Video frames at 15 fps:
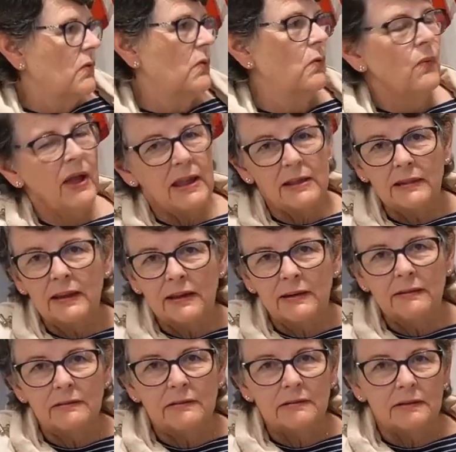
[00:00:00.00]

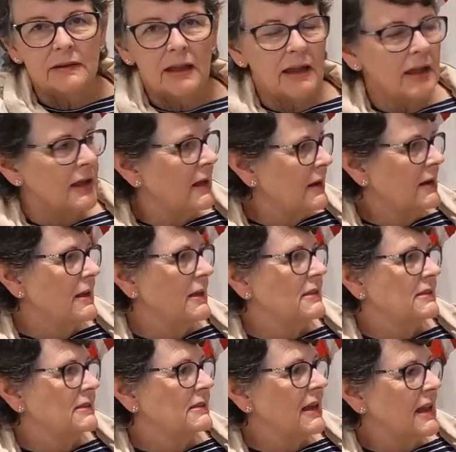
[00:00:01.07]
whaling and
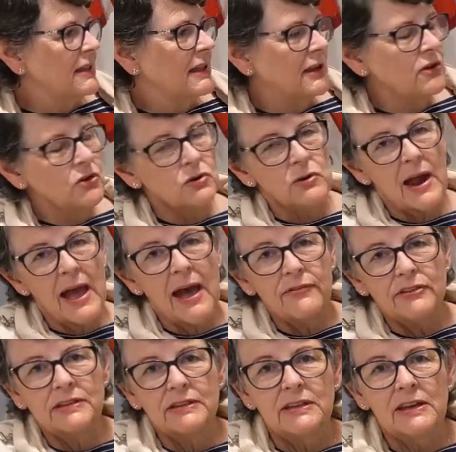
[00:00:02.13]
sailing
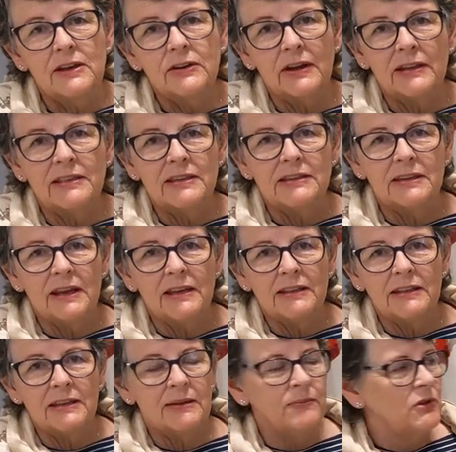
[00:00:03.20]
crafts here
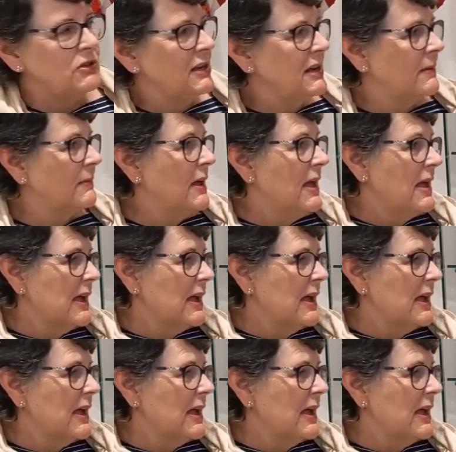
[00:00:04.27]
at the museum.